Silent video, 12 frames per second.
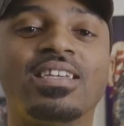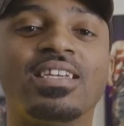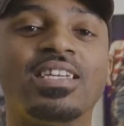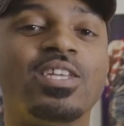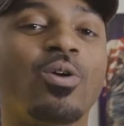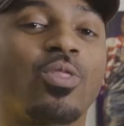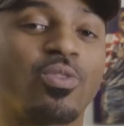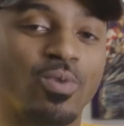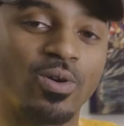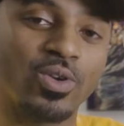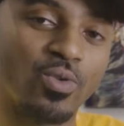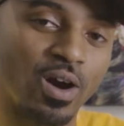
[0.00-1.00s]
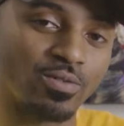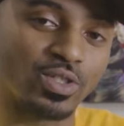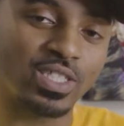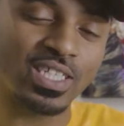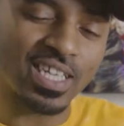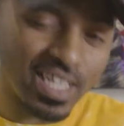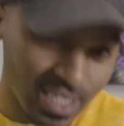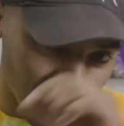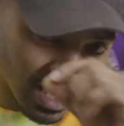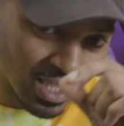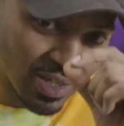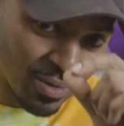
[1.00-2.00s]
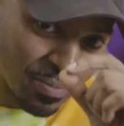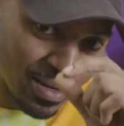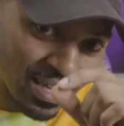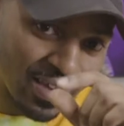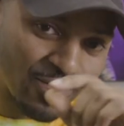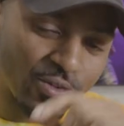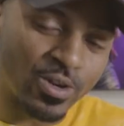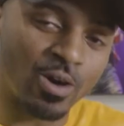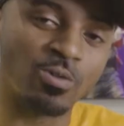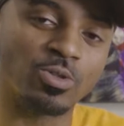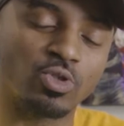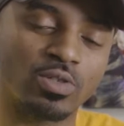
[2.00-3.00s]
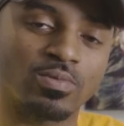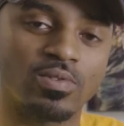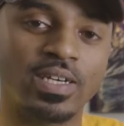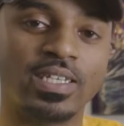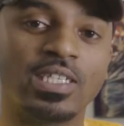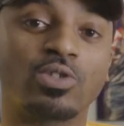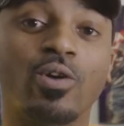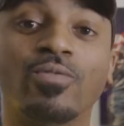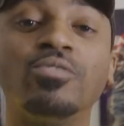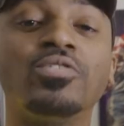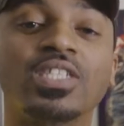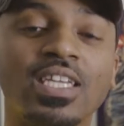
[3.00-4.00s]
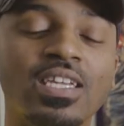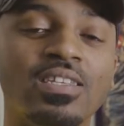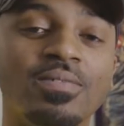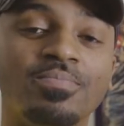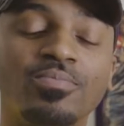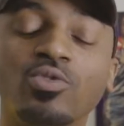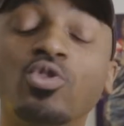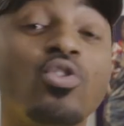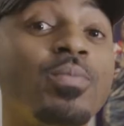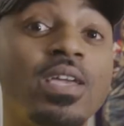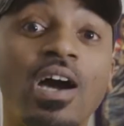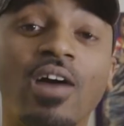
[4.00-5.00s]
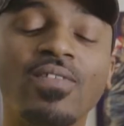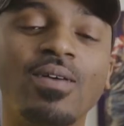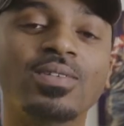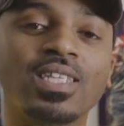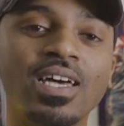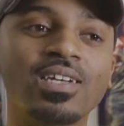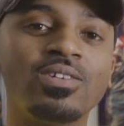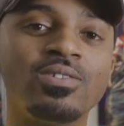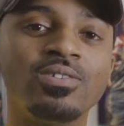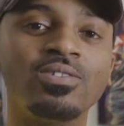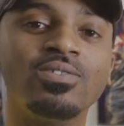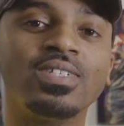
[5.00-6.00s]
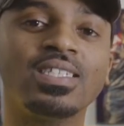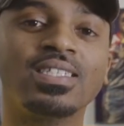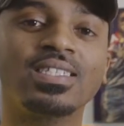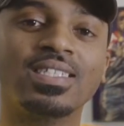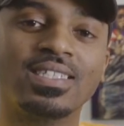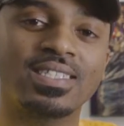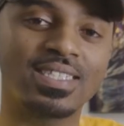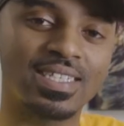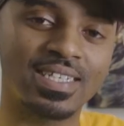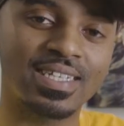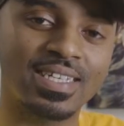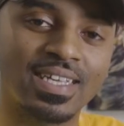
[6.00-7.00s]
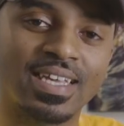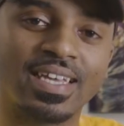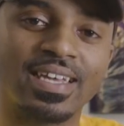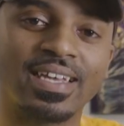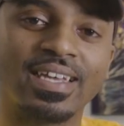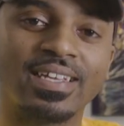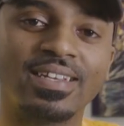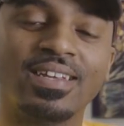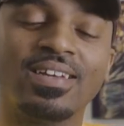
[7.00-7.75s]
it don't throw you off just a little bit if you know who Trippie Redd is or if you've seen him. Threw me off. I was like, who is this nigga? And